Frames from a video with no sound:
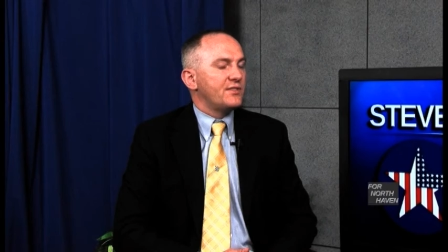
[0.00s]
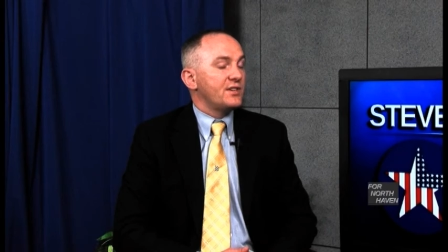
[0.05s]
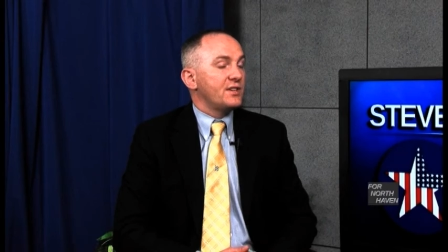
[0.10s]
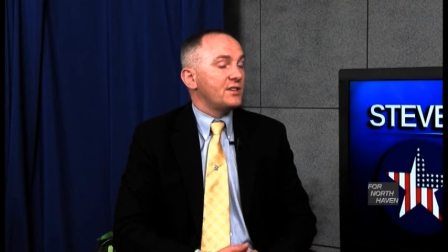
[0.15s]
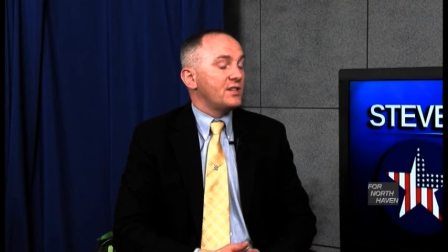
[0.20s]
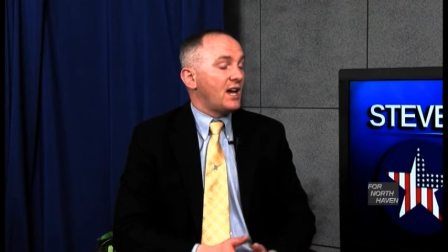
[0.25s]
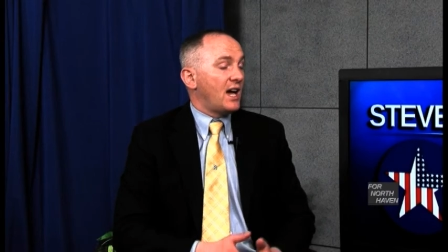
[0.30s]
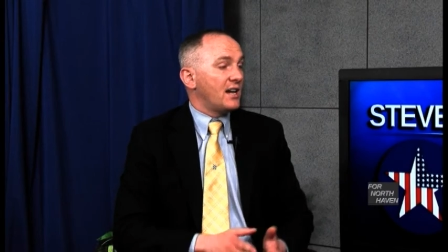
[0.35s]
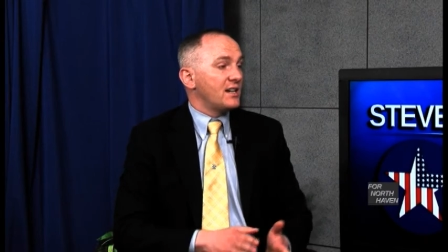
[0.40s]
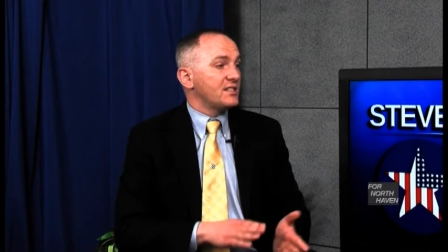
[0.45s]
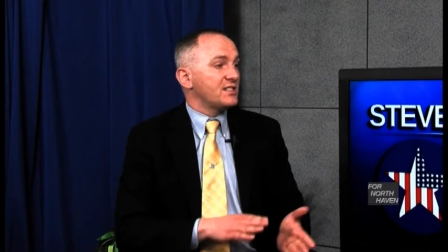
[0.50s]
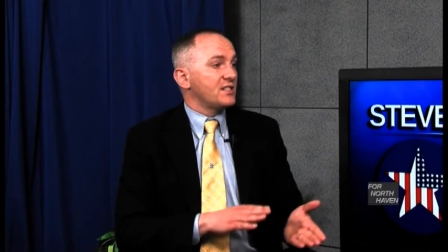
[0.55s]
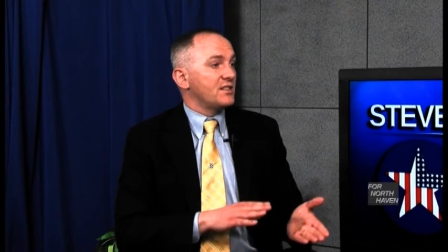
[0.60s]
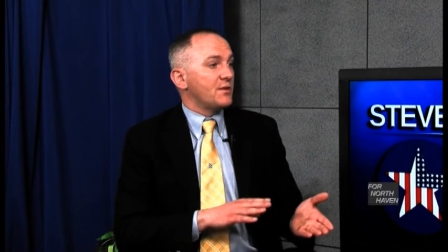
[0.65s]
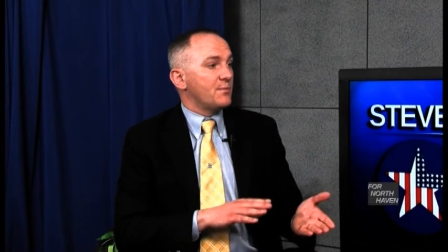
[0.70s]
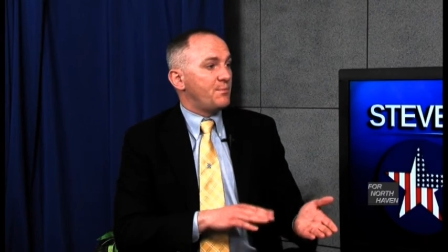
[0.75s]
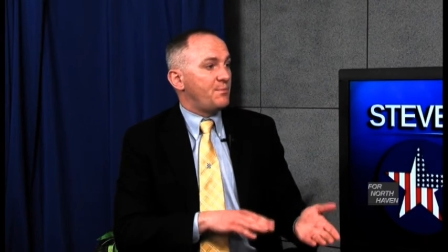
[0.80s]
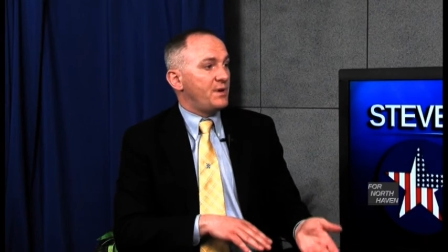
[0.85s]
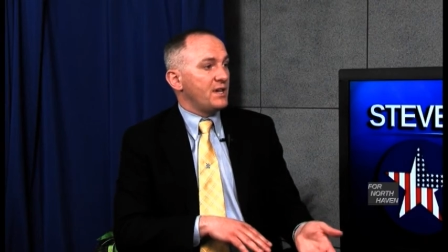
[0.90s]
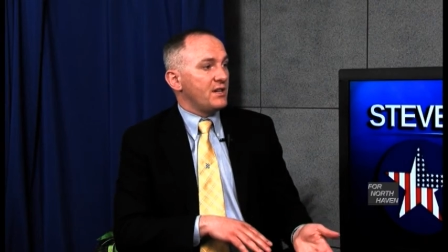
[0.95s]
honestly, the
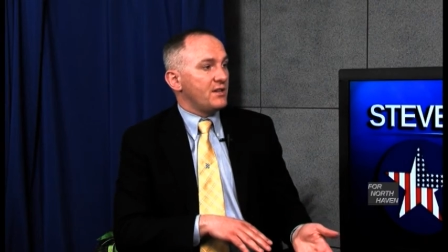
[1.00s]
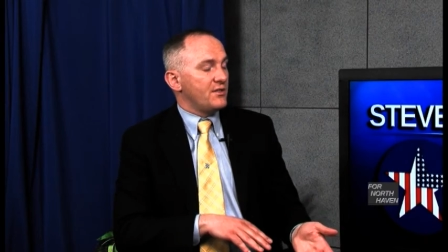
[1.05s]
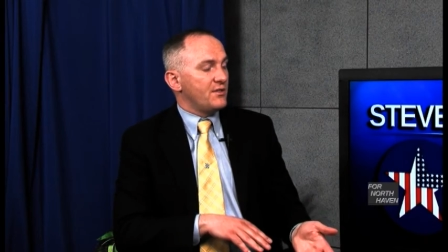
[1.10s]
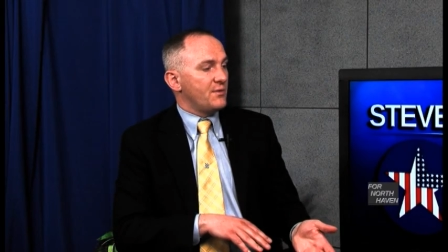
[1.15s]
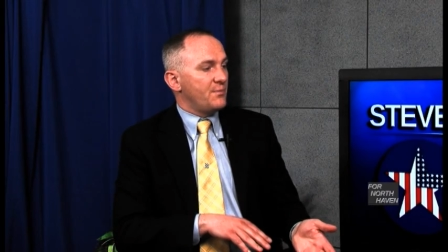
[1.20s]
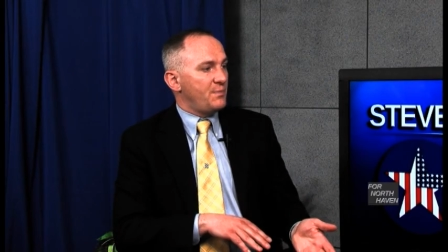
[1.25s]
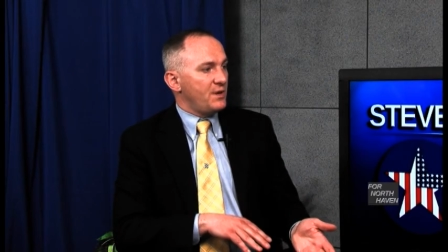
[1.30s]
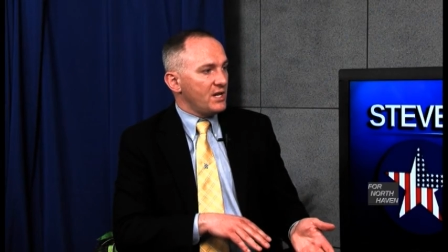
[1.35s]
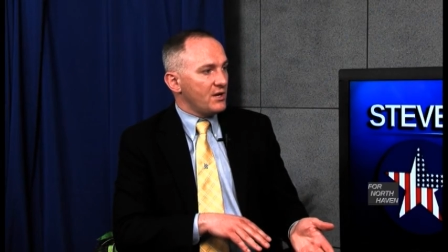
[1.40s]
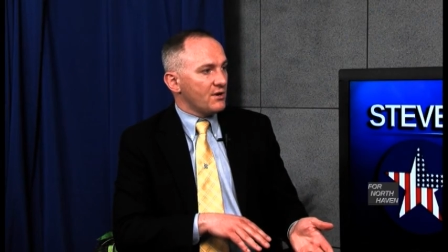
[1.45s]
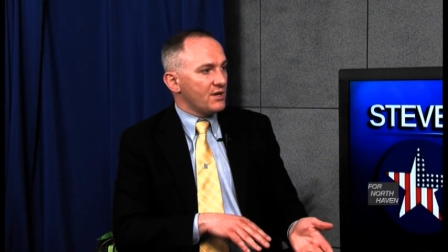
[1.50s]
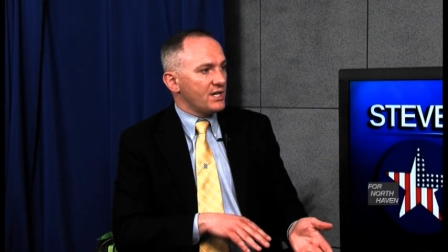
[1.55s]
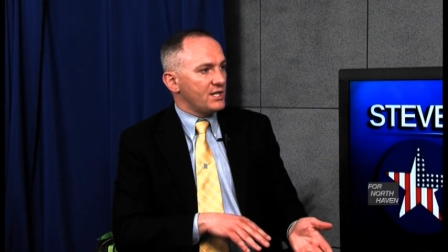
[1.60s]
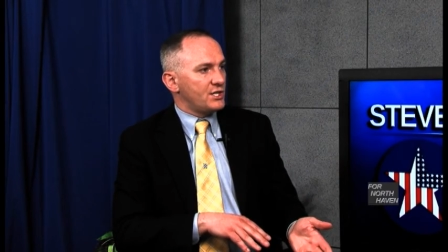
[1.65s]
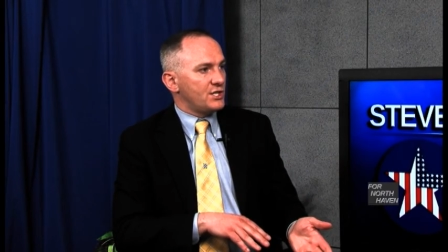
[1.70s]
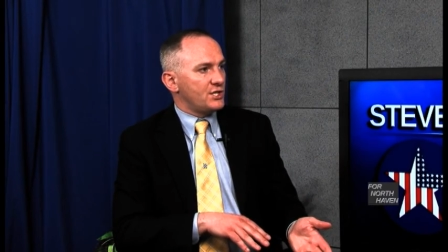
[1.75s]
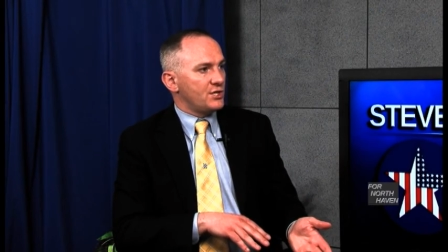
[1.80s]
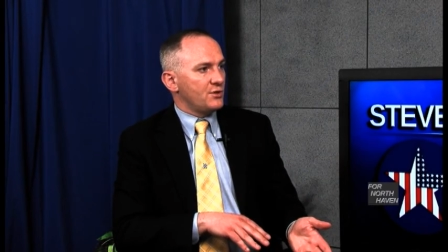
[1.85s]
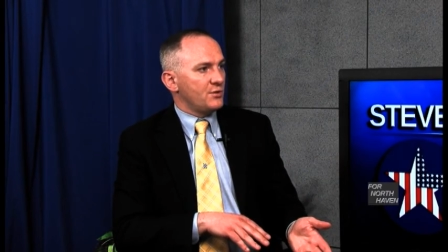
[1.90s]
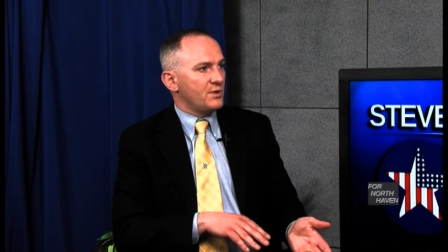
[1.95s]
bigger
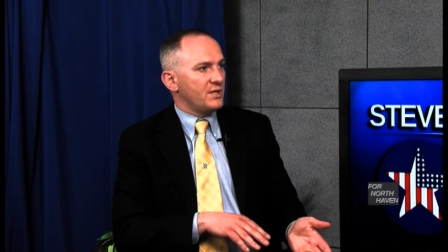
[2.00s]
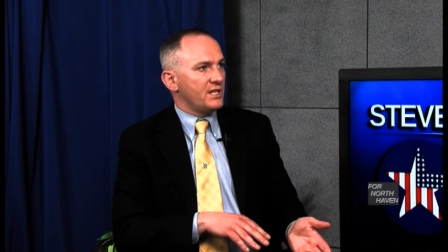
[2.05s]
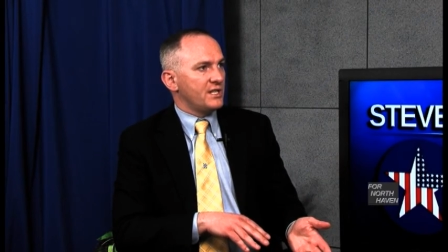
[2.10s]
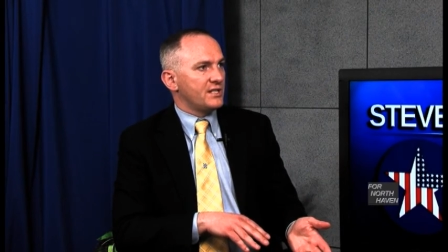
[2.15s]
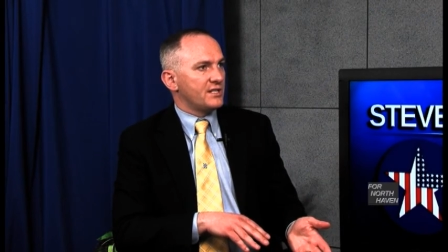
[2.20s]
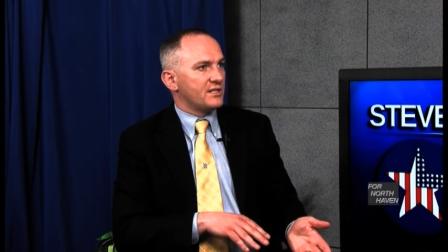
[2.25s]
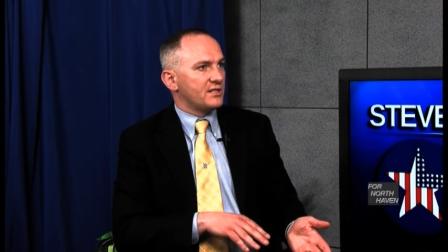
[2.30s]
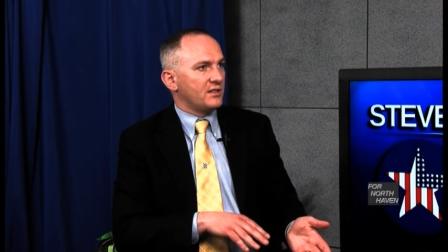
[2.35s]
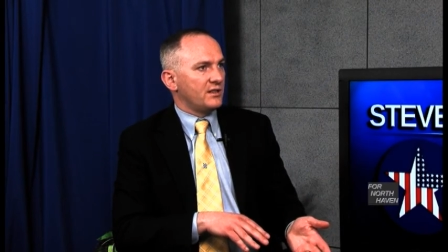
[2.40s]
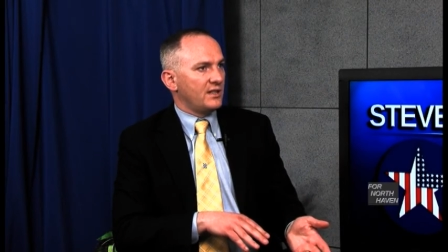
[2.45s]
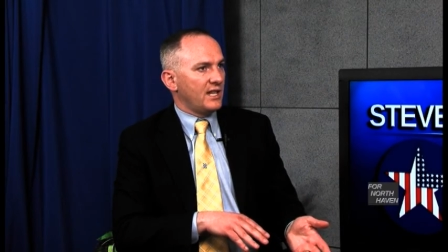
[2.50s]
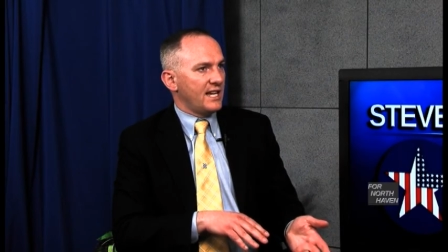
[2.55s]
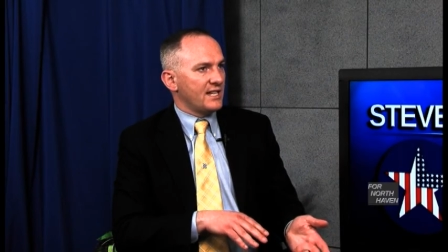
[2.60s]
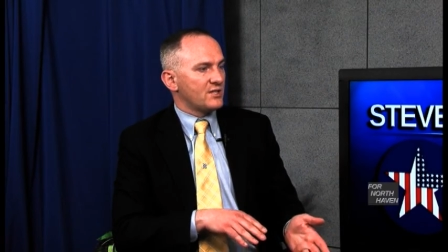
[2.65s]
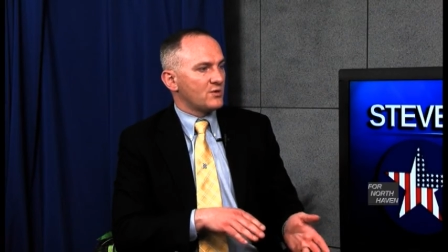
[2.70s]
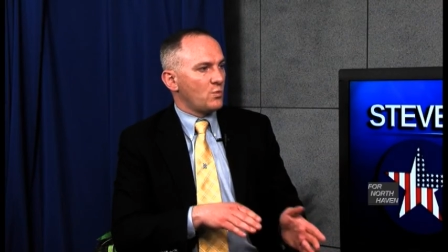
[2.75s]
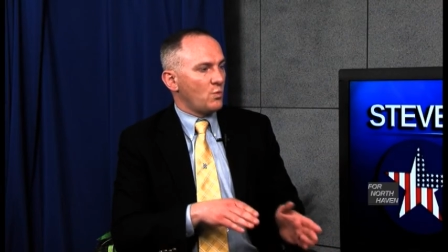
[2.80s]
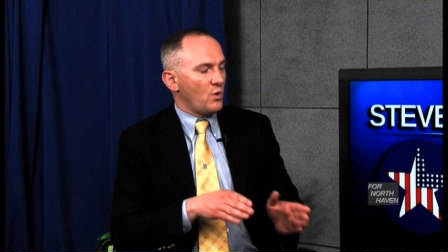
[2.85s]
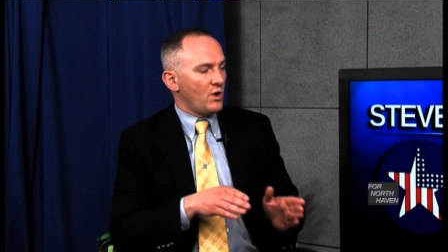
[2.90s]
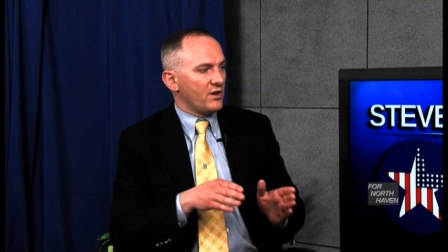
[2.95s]
issue is less
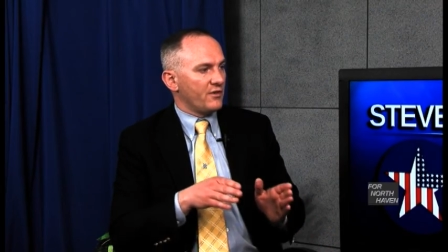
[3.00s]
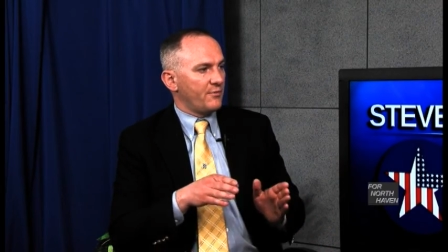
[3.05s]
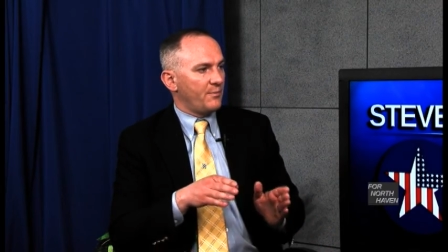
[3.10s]
one of